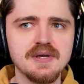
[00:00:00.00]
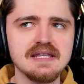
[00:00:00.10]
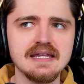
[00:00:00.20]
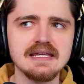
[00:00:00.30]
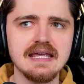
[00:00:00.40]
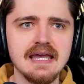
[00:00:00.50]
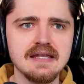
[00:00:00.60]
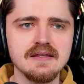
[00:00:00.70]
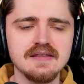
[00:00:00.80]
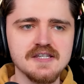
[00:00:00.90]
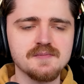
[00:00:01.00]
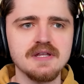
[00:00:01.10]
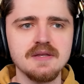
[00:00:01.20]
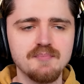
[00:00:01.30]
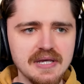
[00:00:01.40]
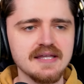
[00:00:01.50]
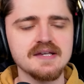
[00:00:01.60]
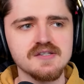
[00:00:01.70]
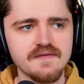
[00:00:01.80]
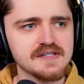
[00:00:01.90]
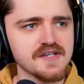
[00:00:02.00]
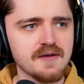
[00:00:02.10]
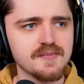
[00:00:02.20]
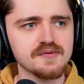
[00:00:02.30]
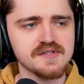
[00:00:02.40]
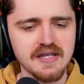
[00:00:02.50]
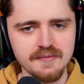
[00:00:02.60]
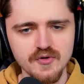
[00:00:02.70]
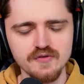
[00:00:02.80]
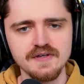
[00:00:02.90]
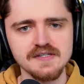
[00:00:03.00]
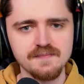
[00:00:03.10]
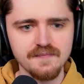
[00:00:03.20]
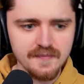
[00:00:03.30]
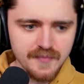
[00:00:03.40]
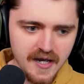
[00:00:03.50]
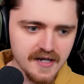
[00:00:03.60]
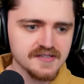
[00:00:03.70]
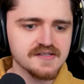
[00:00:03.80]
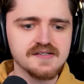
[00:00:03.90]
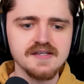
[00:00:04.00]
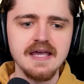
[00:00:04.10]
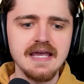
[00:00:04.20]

But then again, there's been billions of examples in movies pasts